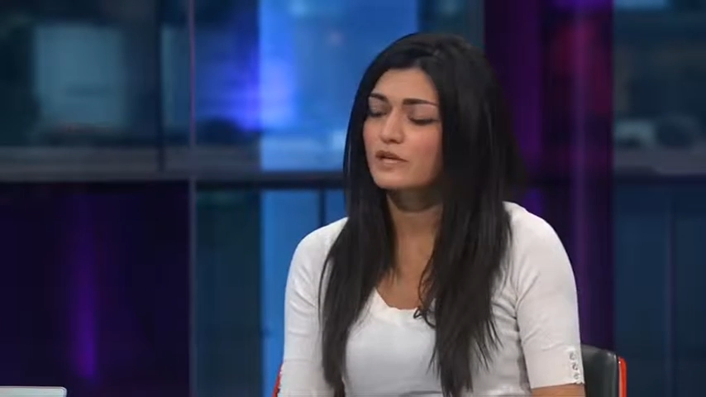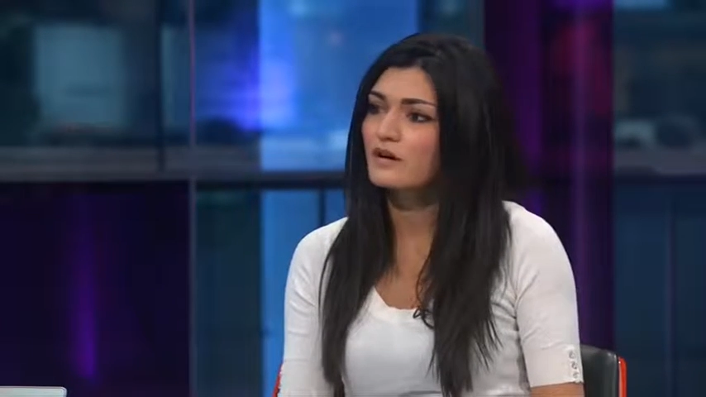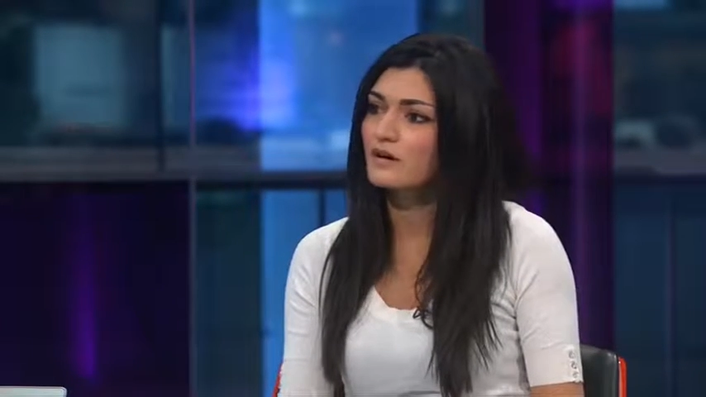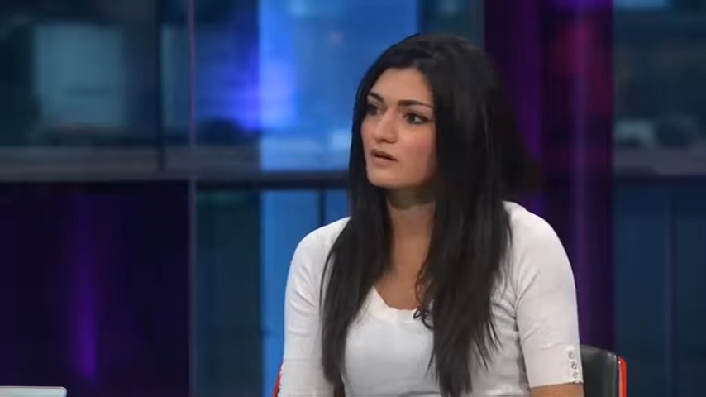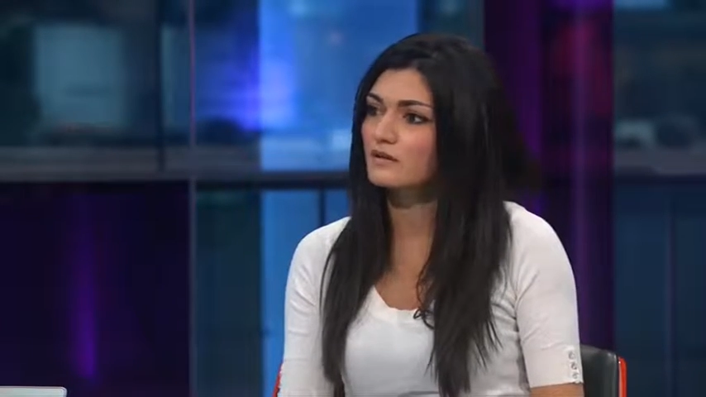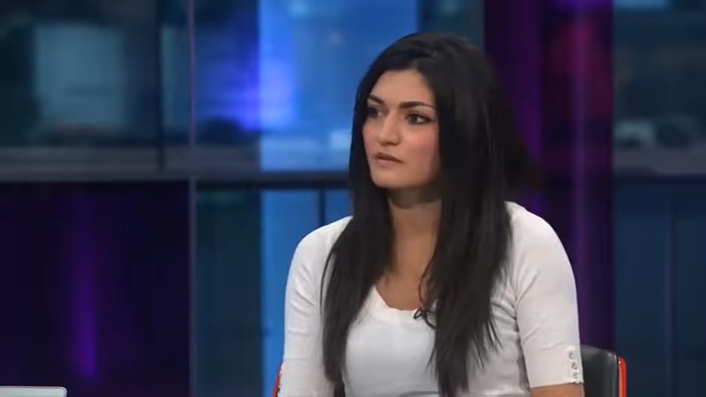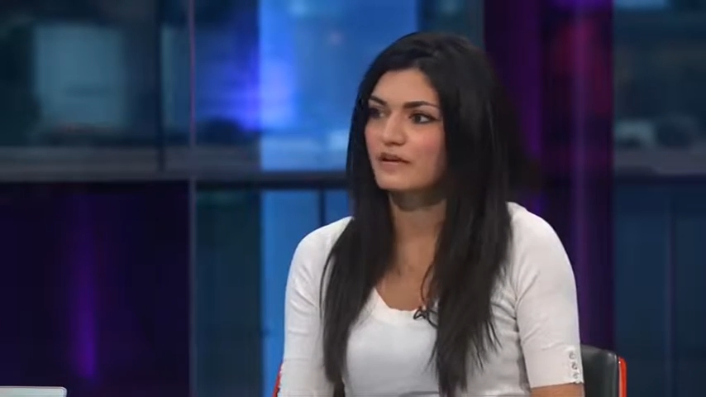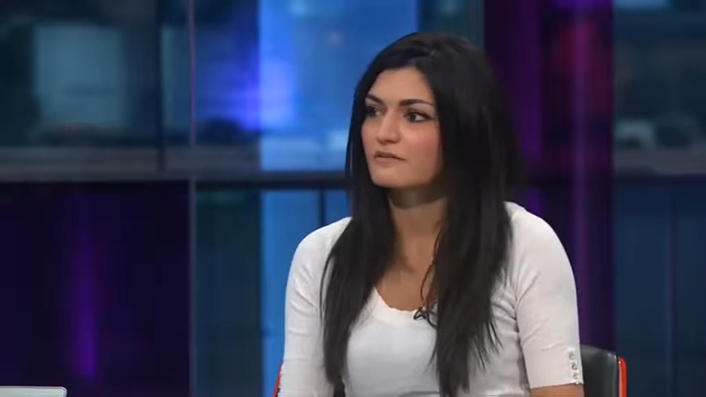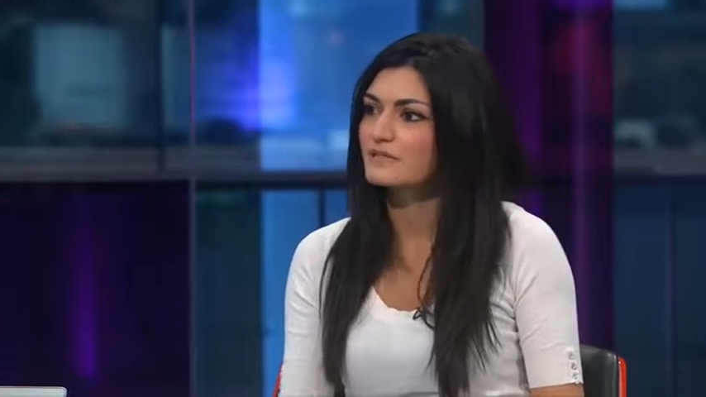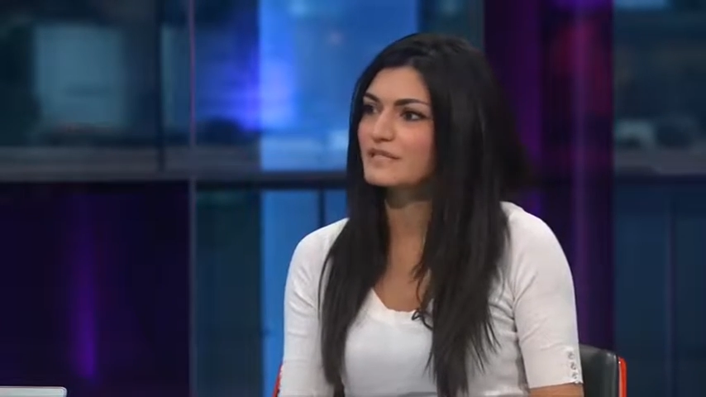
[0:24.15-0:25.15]
can't
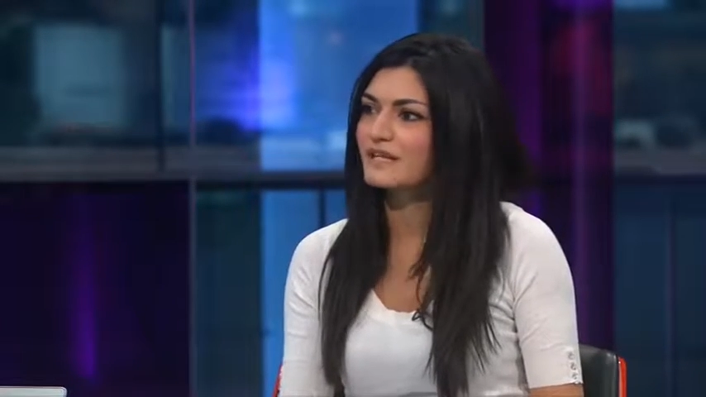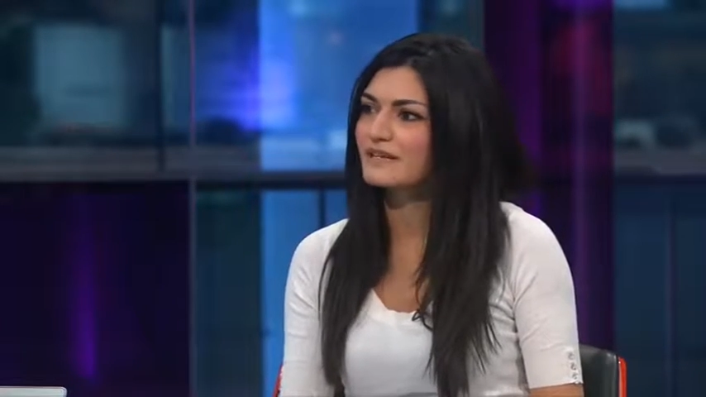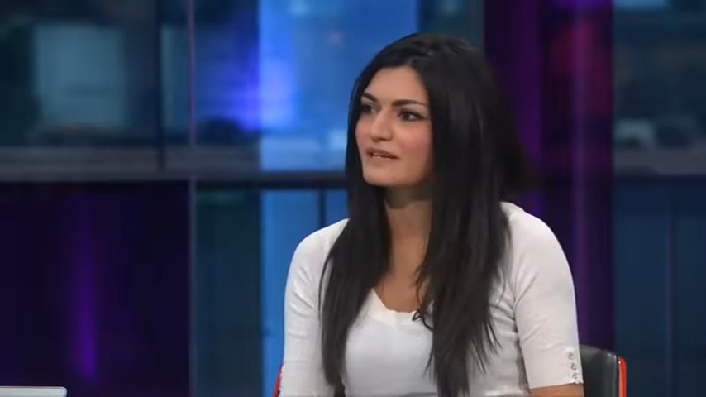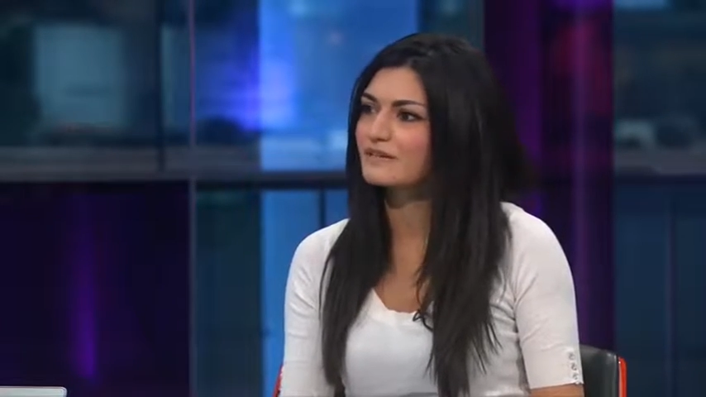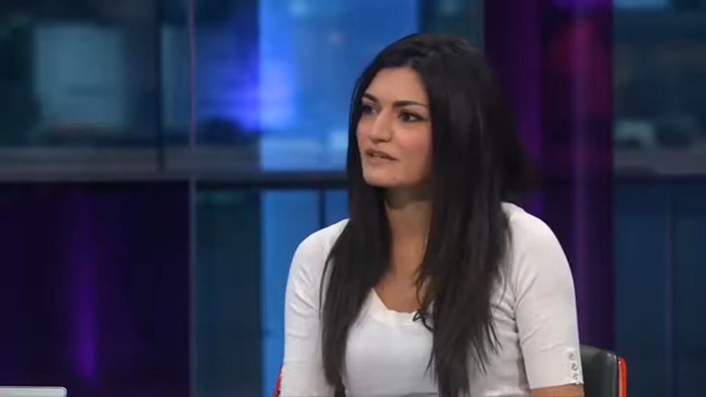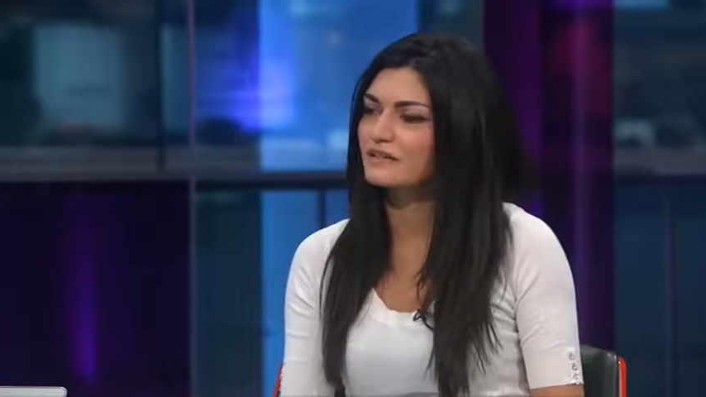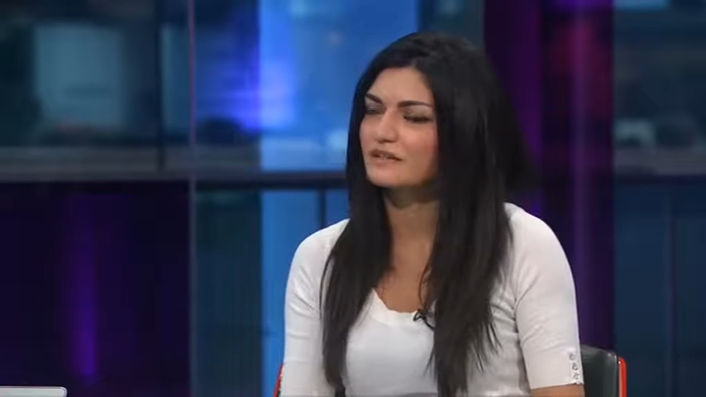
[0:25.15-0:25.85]
guarantee anything,